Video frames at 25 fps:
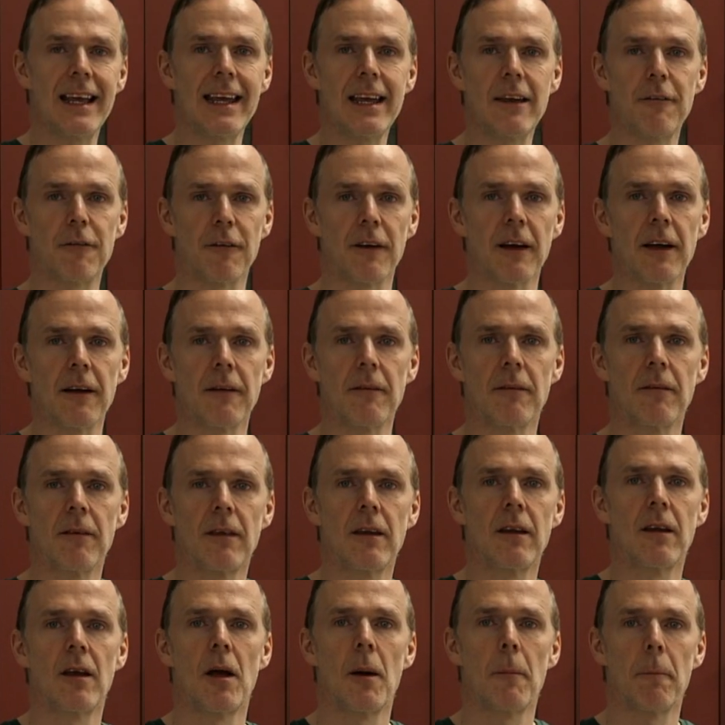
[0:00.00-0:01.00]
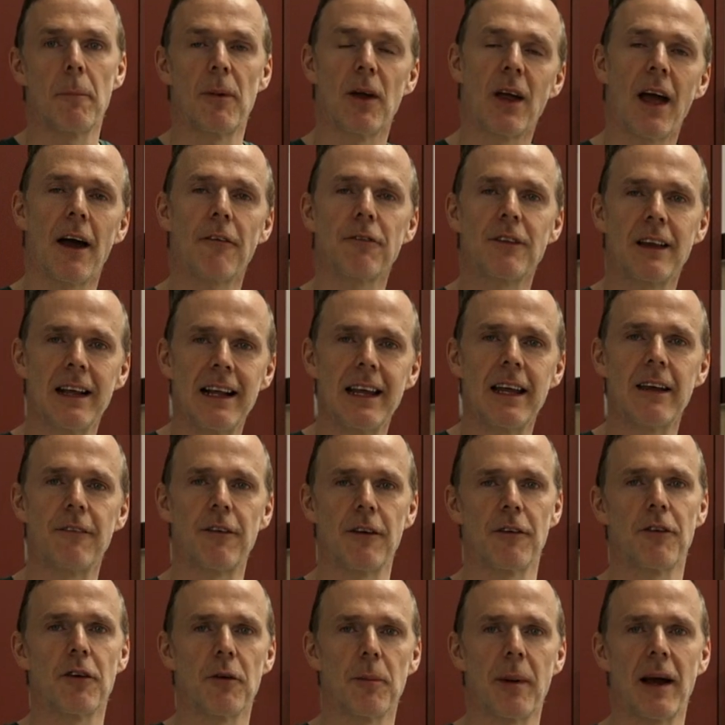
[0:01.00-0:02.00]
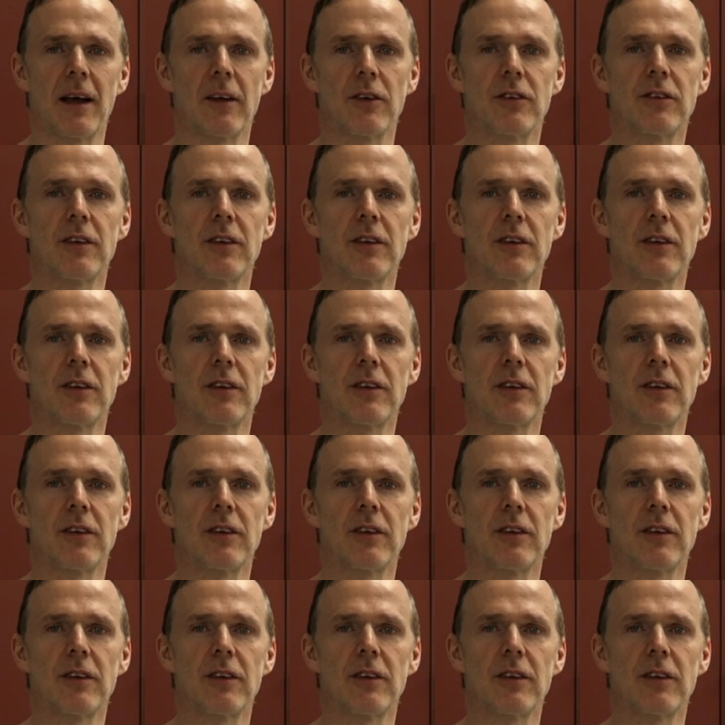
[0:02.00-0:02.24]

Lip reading: leave it. We have to leave it for about